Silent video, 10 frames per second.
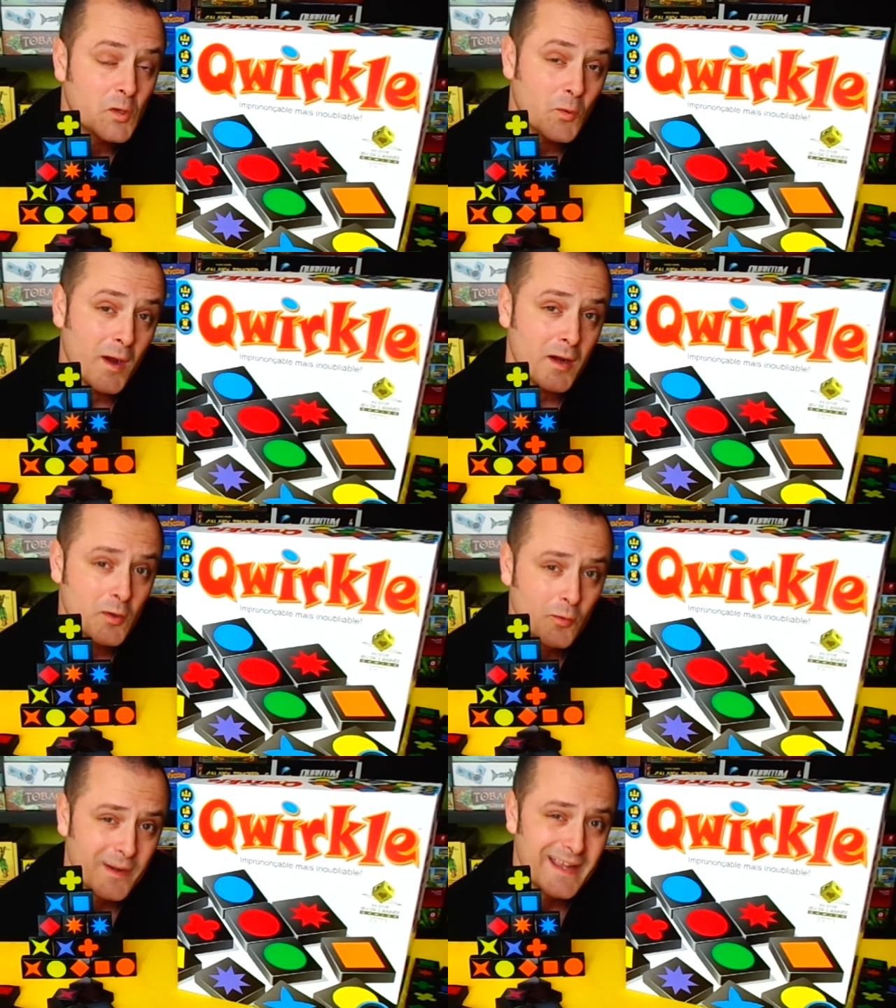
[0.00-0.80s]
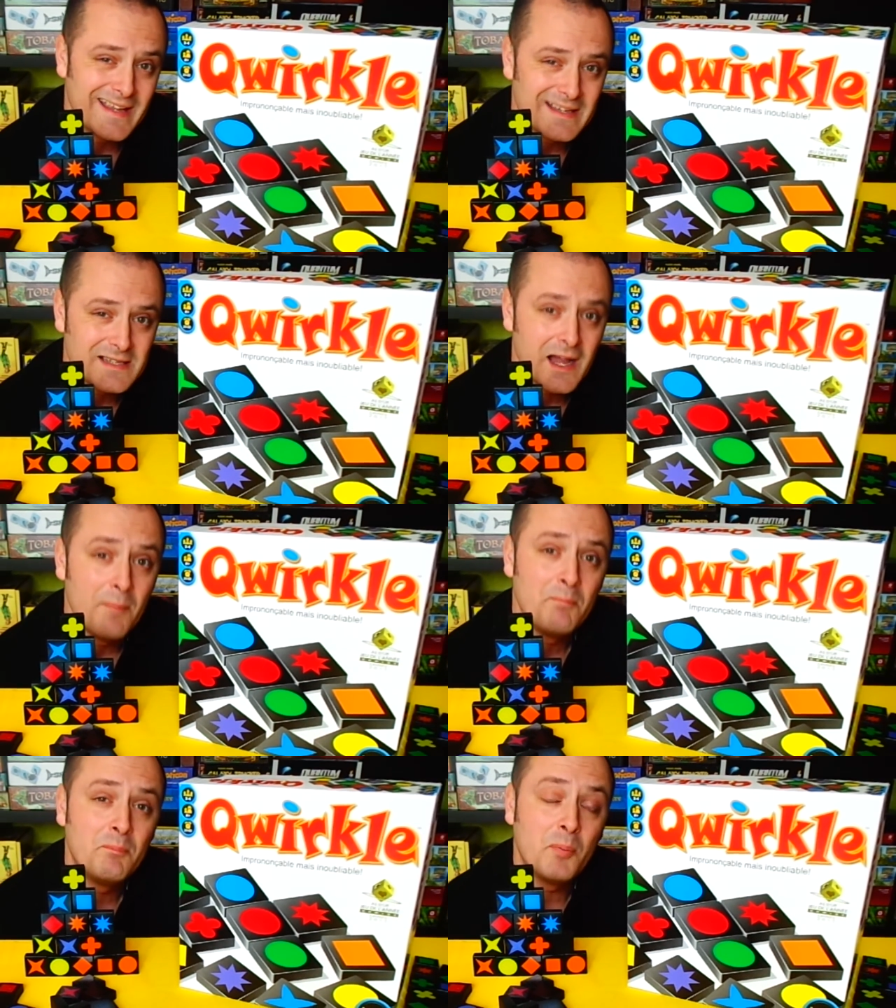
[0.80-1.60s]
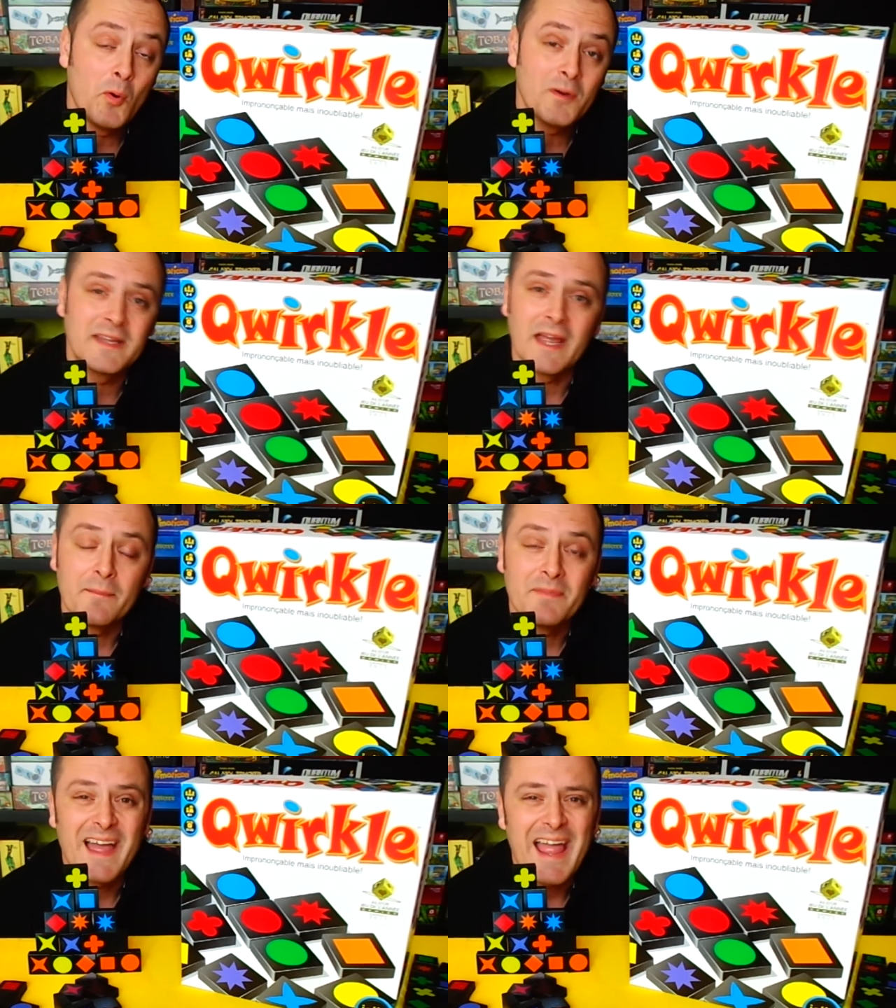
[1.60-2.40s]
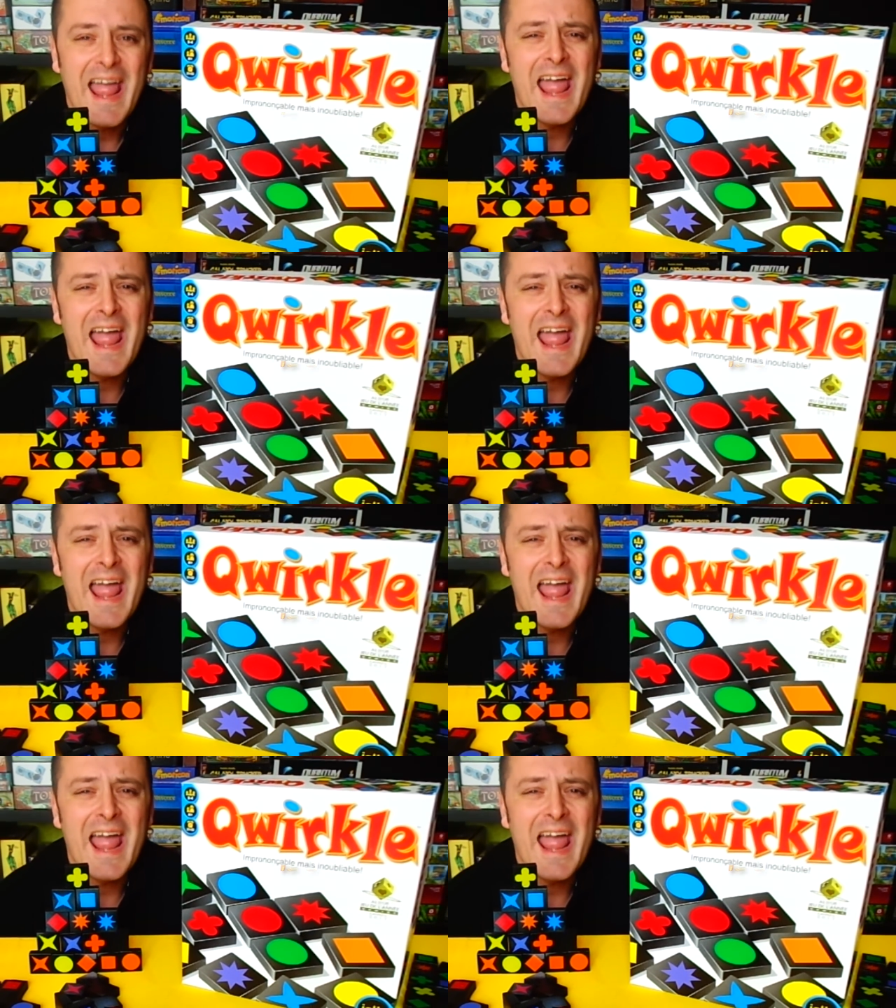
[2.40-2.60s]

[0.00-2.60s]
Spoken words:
Qwirkle is a board game that